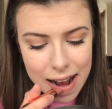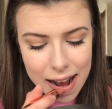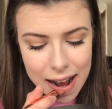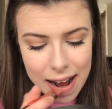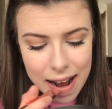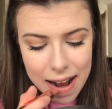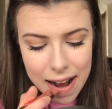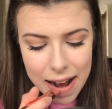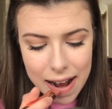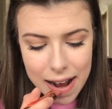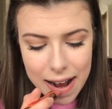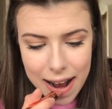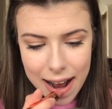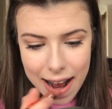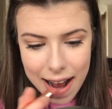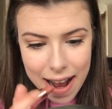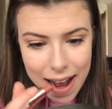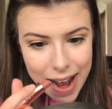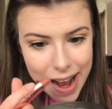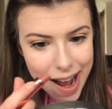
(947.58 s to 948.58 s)

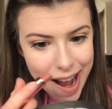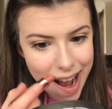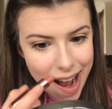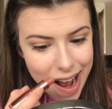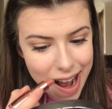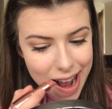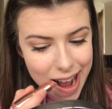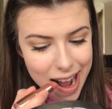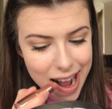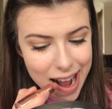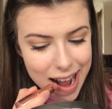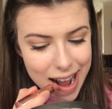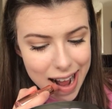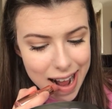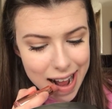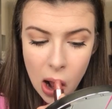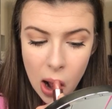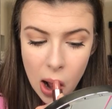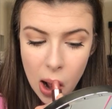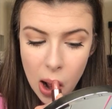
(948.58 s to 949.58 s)

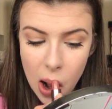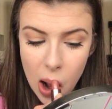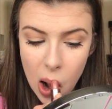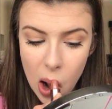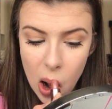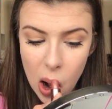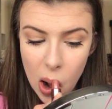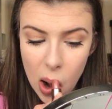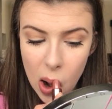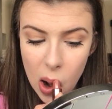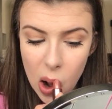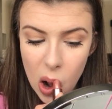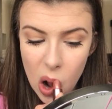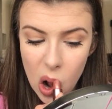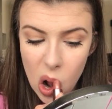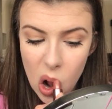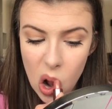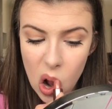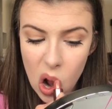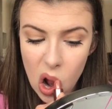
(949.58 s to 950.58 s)

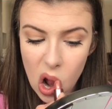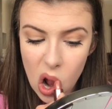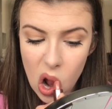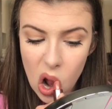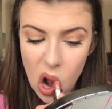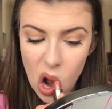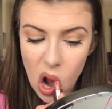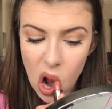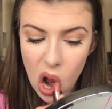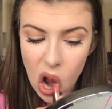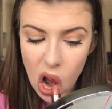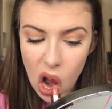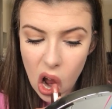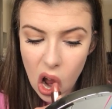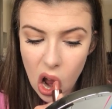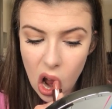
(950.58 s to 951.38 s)
(silence)